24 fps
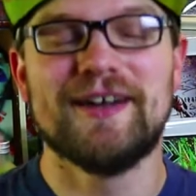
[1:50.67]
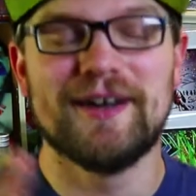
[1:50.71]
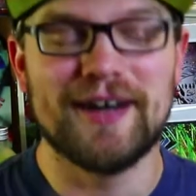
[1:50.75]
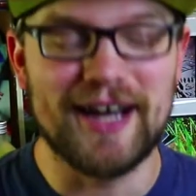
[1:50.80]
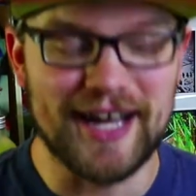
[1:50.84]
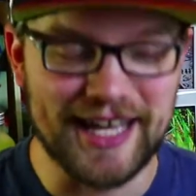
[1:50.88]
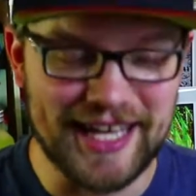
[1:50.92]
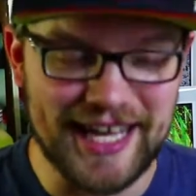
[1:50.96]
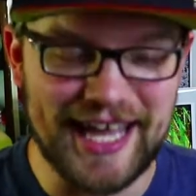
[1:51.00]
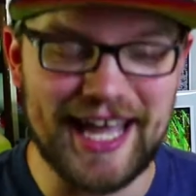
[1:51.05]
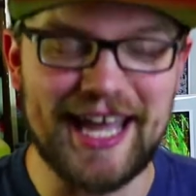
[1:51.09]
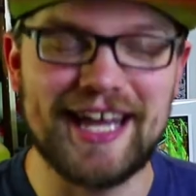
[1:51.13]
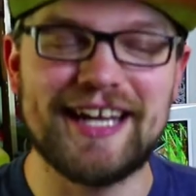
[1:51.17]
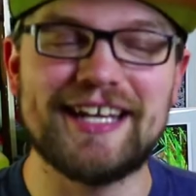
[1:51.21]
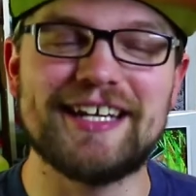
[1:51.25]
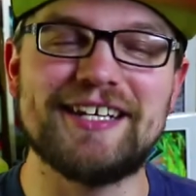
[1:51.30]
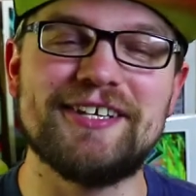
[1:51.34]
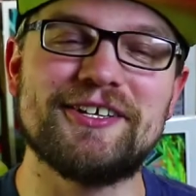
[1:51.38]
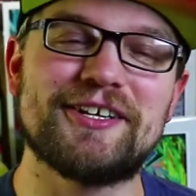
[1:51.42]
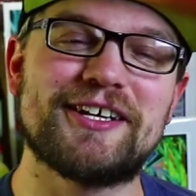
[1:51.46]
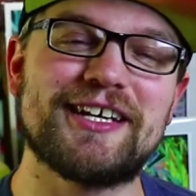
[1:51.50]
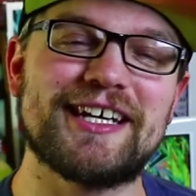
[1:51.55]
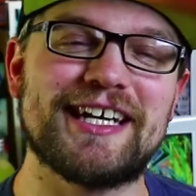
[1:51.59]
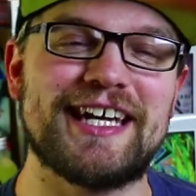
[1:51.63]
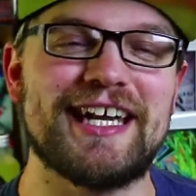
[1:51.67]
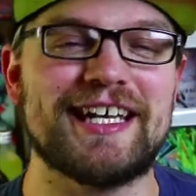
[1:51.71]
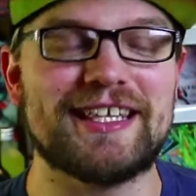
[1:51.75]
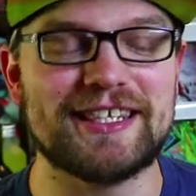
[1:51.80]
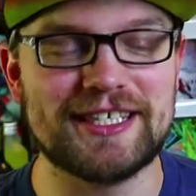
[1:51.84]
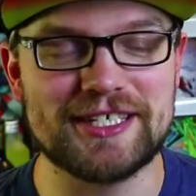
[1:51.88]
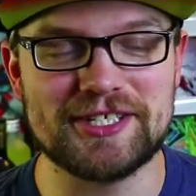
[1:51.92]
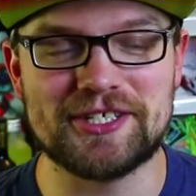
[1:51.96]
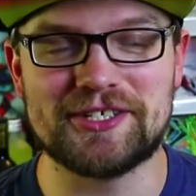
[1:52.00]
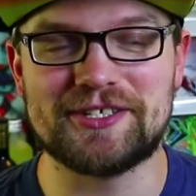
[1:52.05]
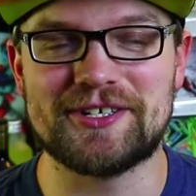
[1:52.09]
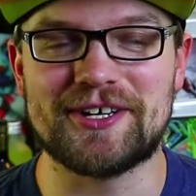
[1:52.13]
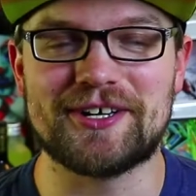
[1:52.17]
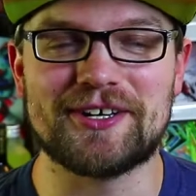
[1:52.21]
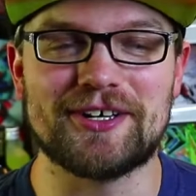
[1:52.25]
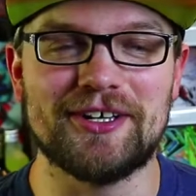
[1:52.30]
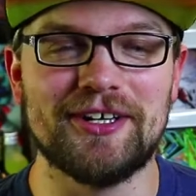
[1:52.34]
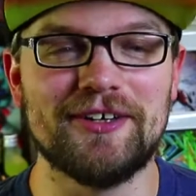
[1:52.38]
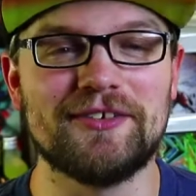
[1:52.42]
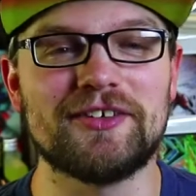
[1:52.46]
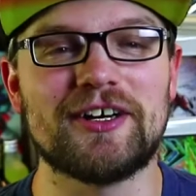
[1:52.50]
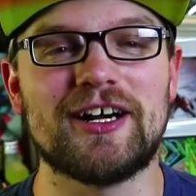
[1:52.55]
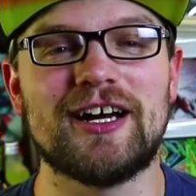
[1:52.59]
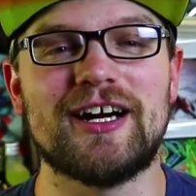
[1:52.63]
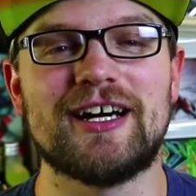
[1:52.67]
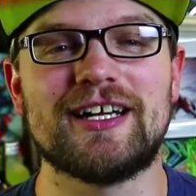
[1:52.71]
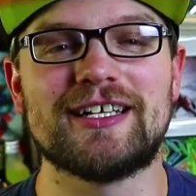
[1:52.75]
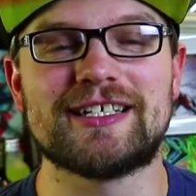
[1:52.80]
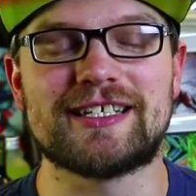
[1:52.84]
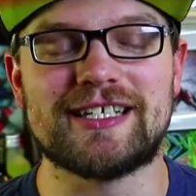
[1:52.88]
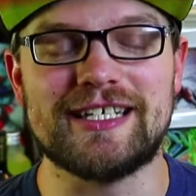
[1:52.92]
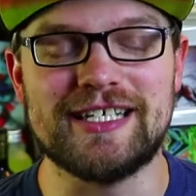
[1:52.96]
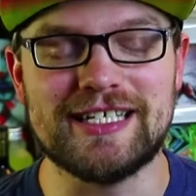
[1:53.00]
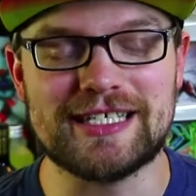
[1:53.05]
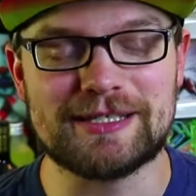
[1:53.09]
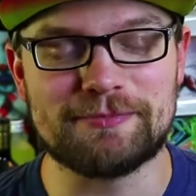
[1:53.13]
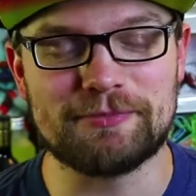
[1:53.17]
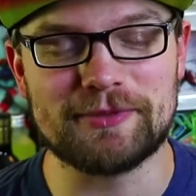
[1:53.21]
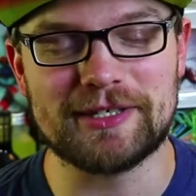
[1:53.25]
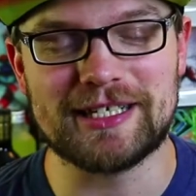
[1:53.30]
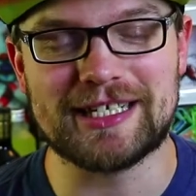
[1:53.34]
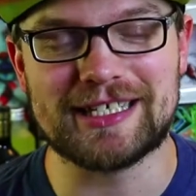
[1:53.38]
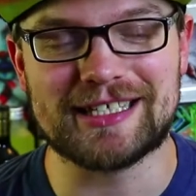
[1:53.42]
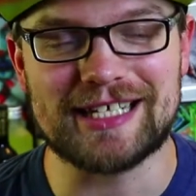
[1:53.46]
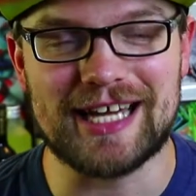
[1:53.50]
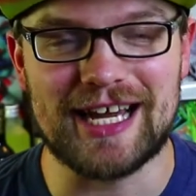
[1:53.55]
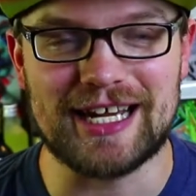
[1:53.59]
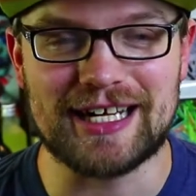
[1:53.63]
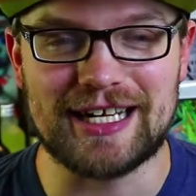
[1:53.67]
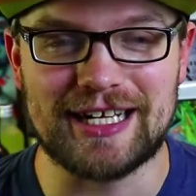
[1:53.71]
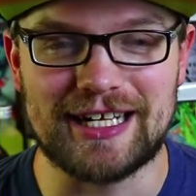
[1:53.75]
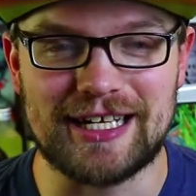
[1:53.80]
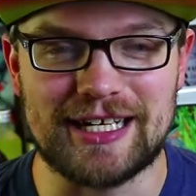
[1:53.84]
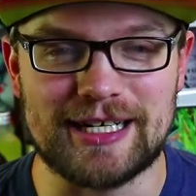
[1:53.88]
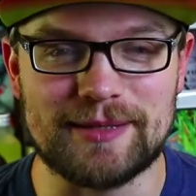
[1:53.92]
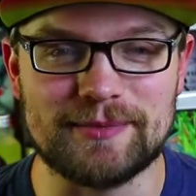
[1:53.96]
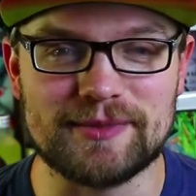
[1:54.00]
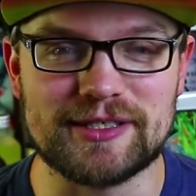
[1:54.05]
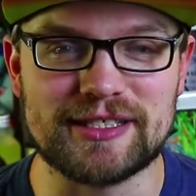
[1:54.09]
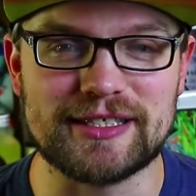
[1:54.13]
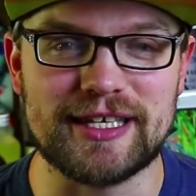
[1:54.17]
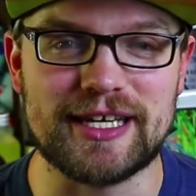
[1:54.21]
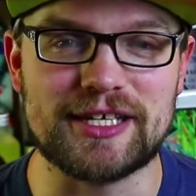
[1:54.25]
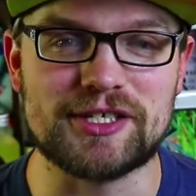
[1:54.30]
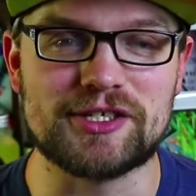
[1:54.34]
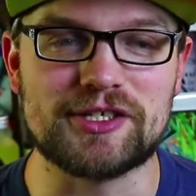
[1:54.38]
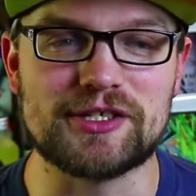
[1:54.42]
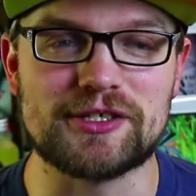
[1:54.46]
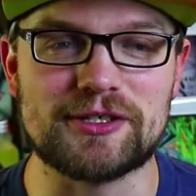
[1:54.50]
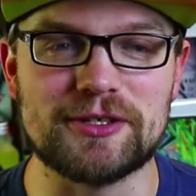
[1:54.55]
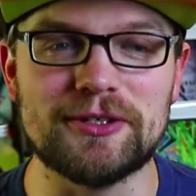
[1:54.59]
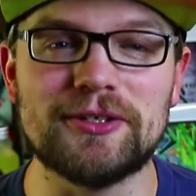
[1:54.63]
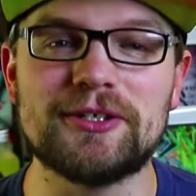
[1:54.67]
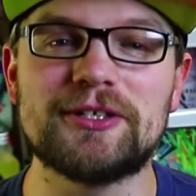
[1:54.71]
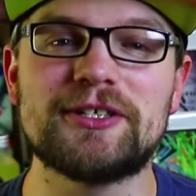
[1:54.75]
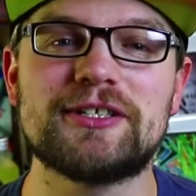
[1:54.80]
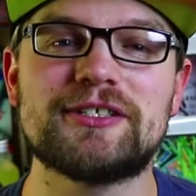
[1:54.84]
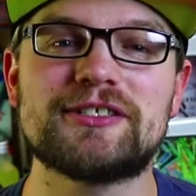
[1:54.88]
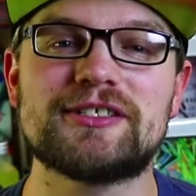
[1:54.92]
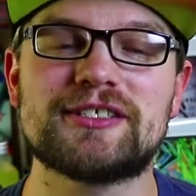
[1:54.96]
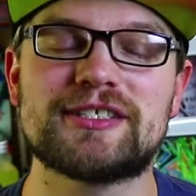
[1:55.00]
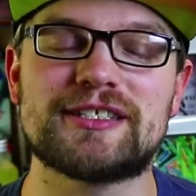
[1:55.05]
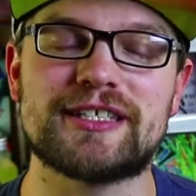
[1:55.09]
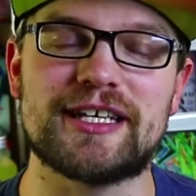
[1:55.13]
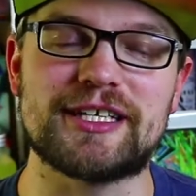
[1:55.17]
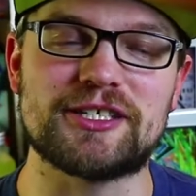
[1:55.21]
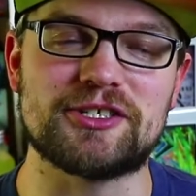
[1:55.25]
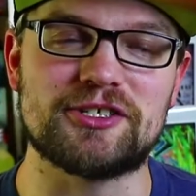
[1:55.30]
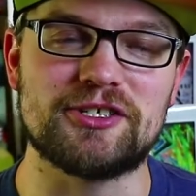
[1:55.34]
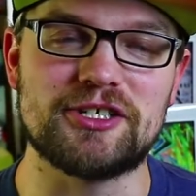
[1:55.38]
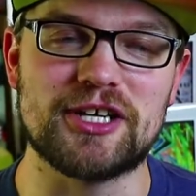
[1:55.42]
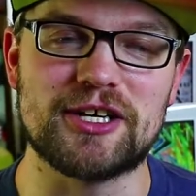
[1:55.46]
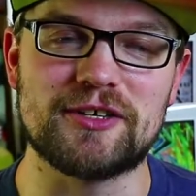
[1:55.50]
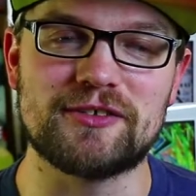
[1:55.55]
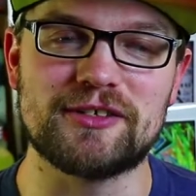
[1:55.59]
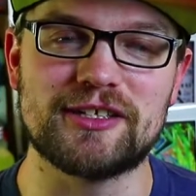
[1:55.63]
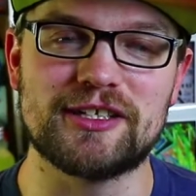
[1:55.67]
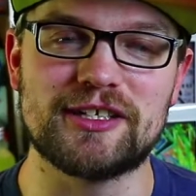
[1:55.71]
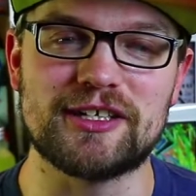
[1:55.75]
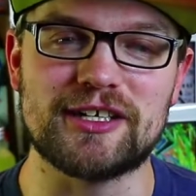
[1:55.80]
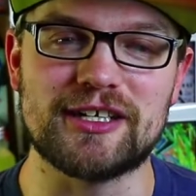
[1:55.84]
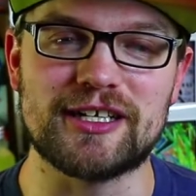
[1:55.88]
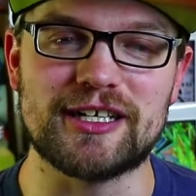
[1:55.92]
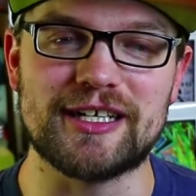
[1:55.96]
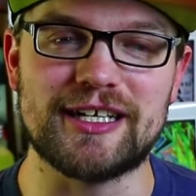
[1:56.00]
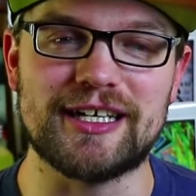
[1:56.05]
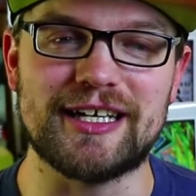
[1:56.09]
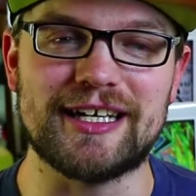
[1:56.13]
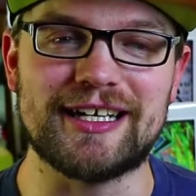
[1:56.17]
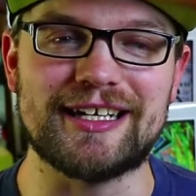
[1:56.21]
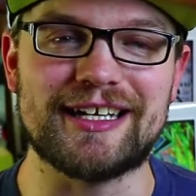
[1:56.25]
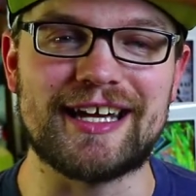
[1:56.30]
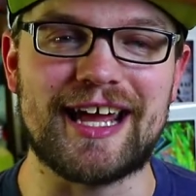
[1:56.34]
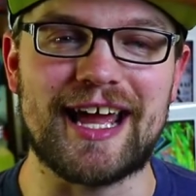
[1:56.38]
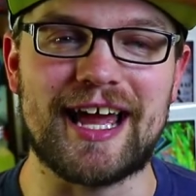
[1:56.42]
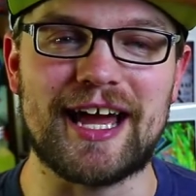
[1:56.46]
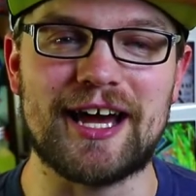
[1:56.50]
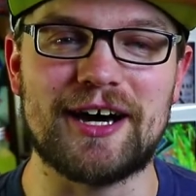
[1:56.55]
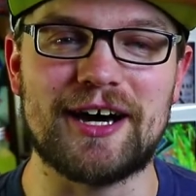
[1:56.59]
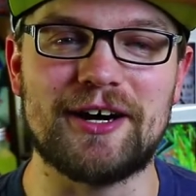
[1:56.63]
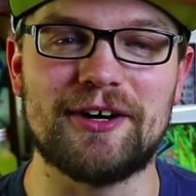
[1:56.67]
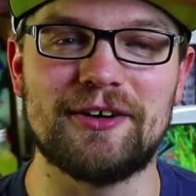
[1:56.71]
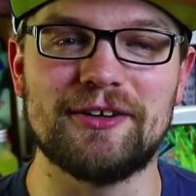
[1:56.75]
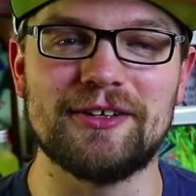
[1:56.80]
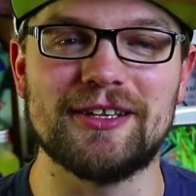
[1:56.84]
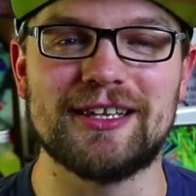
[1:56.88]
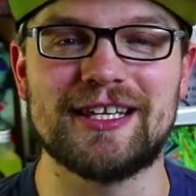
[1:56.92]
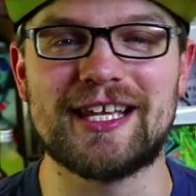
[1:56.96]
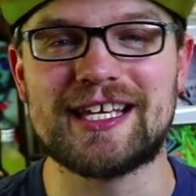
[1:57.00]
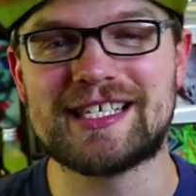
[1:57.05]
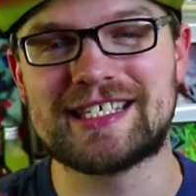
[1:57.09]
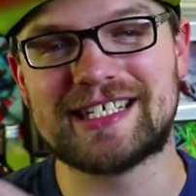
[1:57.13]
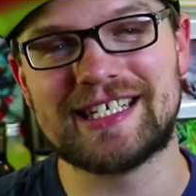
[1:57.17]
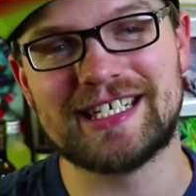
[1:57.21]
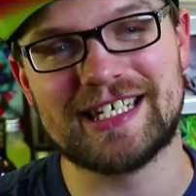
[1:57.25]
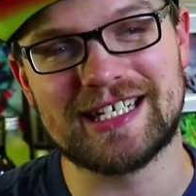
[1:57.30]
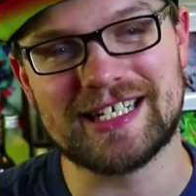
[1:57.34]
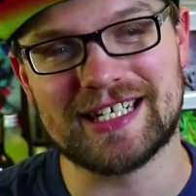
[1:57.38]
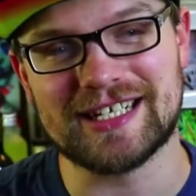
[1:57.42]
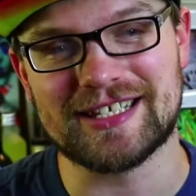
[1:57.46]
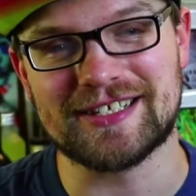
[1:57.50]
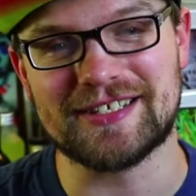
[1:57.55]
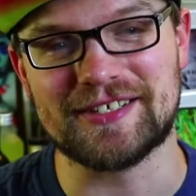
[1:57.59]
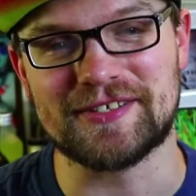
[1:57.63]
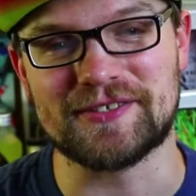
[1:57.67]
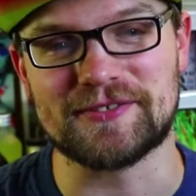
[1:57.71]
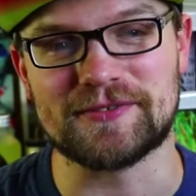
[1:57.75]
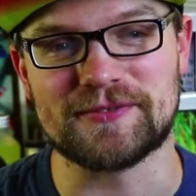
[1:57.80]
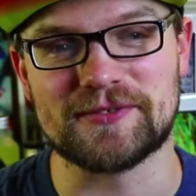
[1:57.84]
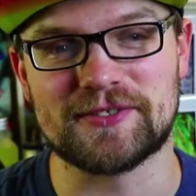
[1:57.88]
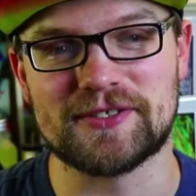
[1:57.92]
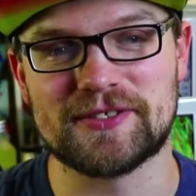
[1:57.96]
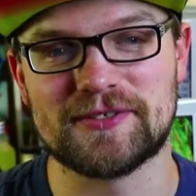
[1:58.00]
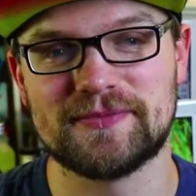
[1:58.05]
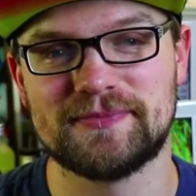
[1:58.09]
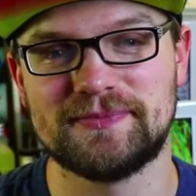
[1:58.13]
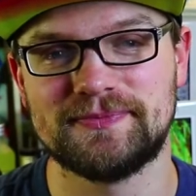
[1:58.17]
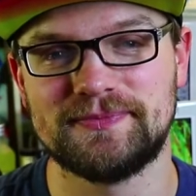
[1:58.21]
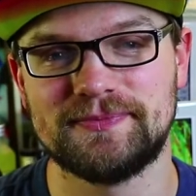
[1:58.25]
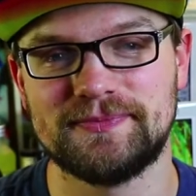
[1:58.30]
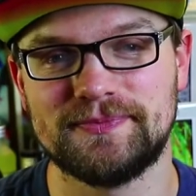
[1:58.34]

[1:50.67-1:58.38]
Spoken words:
Again, you can get this shirt over on teespring.com/stores/generallynerdy. Now, let's get into the news.